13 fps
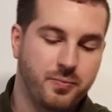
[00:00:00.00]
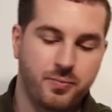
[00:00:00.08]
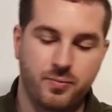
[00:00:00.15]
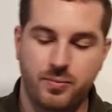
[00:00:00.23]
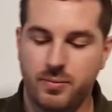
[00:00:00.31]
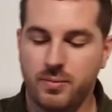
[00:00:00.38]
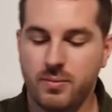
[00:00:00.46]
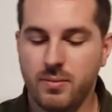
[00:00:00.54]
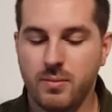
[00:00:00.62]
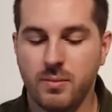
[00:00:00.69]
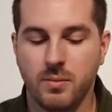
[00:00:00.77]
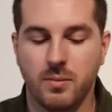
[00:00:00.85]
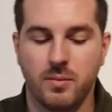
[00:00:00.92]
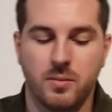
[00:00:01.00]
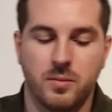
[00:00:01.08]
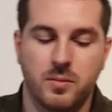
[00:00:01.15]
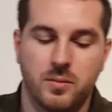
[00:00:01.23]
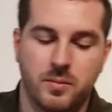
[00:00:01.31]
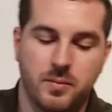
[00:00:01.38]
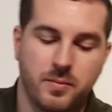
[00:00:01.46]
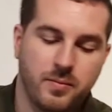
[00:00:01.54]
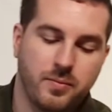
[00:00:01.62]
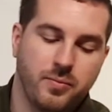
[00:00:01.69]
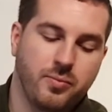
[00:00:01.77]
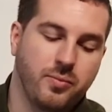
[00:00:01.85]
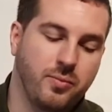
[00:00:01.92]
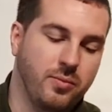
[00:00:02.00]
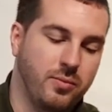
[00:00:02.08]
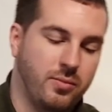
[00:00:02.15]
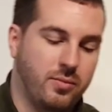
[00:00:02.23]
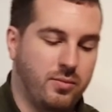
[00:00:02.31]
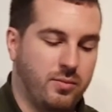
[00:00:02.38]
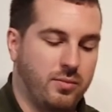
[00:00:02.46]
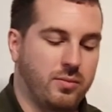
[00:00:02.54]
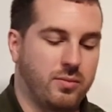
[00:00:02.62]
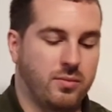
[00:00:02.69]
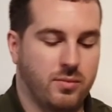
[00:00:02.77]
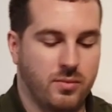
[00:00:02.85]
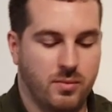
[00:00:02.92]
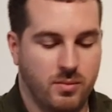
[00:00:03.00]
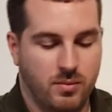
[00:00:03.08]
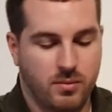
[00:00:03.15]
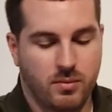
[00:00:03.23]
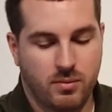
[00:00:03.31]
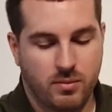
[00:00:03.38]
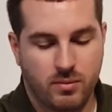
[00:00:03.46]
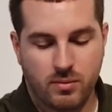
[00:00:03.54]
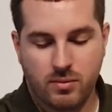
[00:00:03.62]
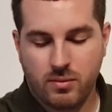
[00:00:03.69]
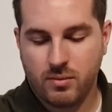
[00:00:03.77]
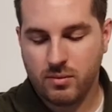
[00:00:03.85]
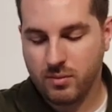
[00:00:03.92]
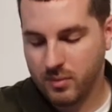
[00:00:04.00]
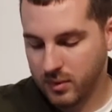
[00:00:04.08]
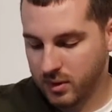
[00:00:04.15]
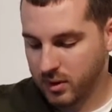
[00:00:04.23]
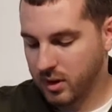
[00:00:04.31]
Nothing is said.